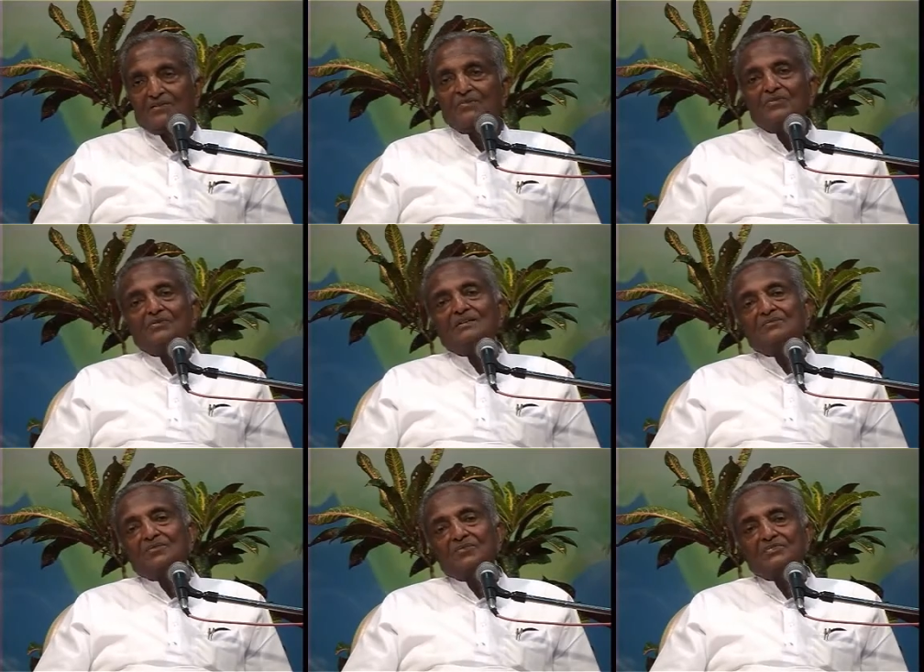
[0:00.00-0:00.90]
You know
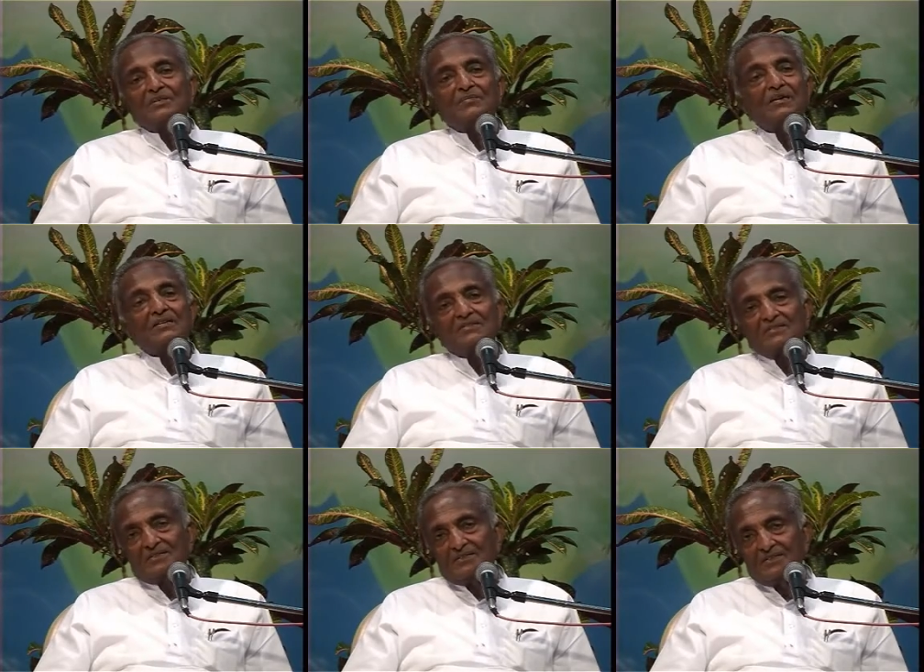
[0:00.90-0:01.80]
that Professor
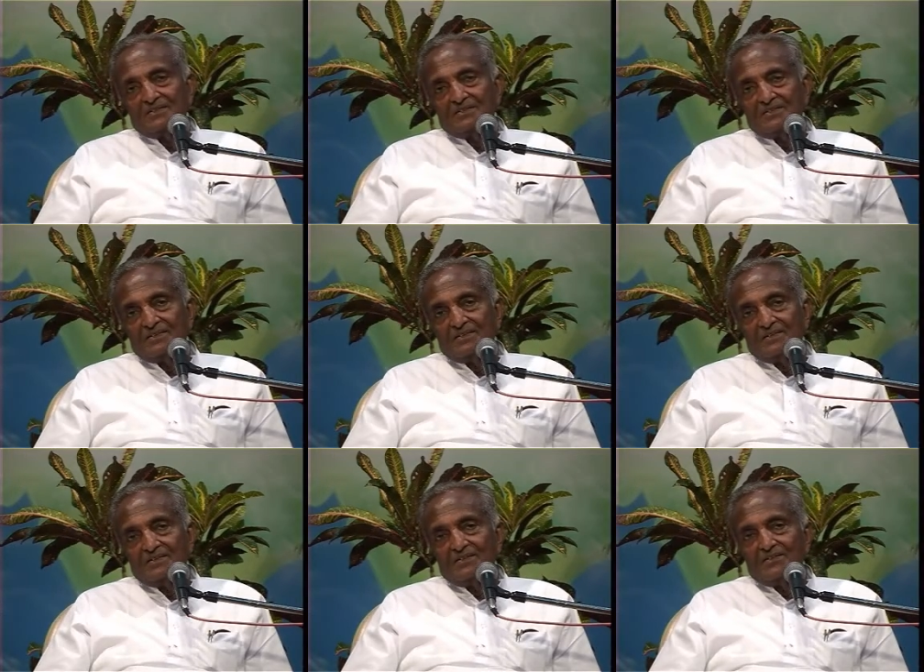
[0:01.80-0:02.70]
Barker,
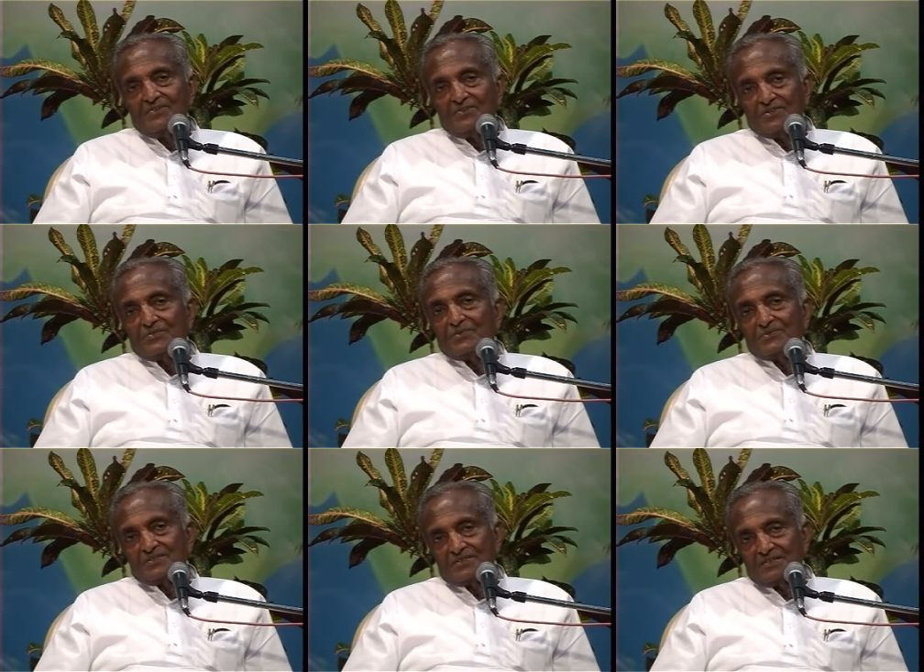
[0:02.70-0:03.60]
one of
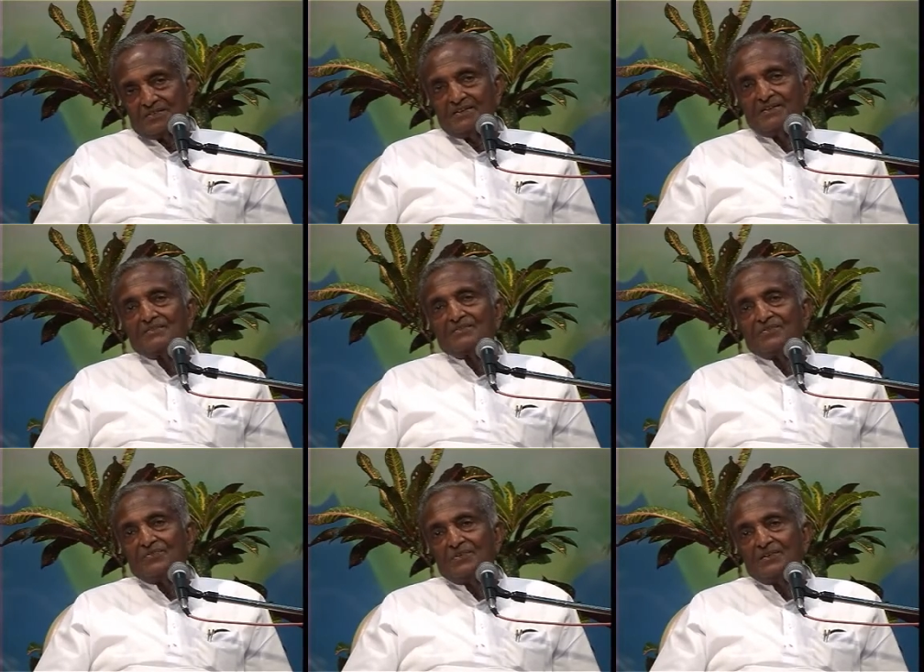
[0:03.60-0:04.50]
those critics
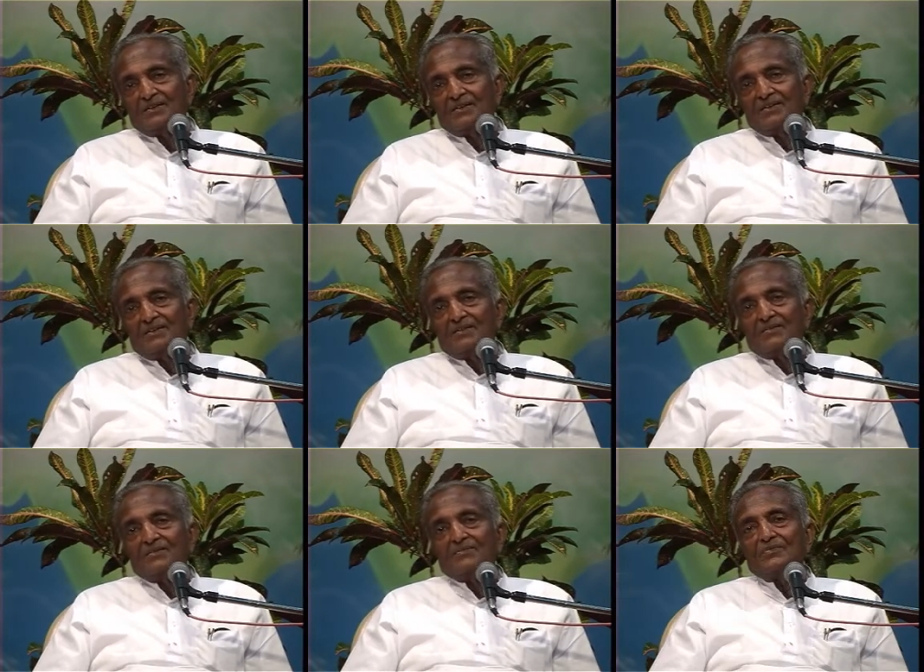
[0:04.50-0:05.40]
of
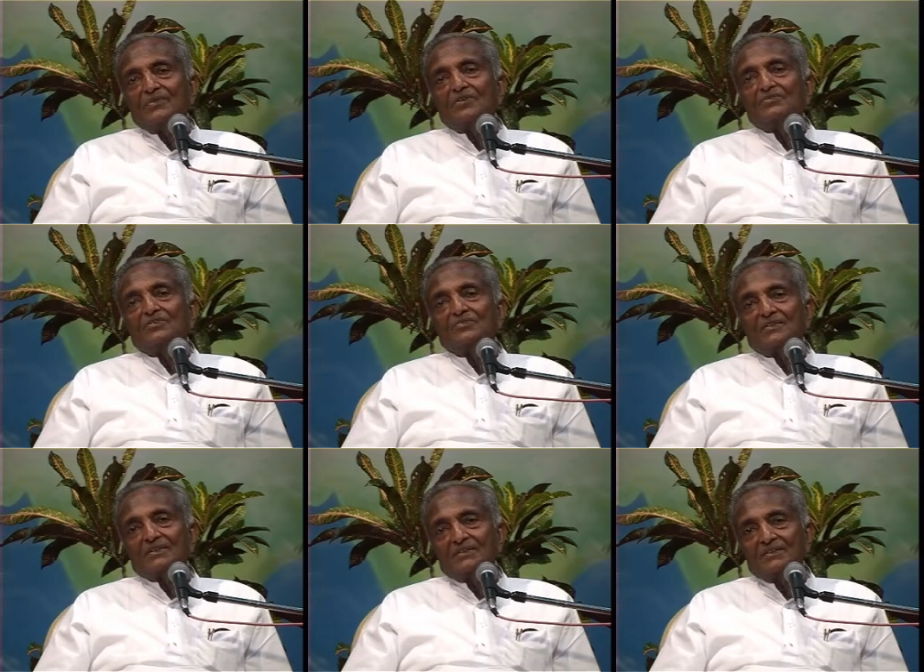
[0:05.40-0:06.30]

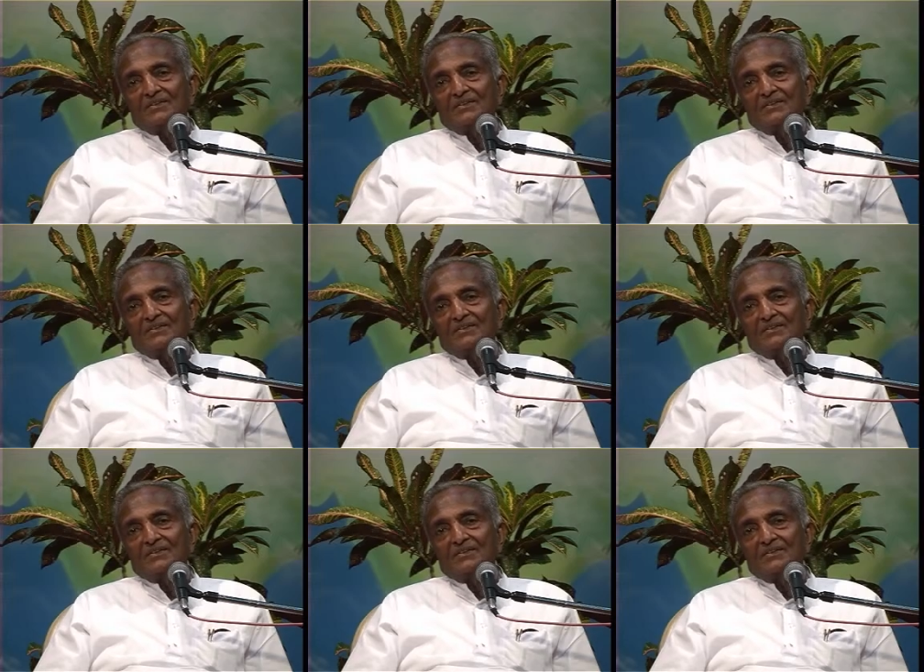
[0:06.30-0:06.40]
philosophy,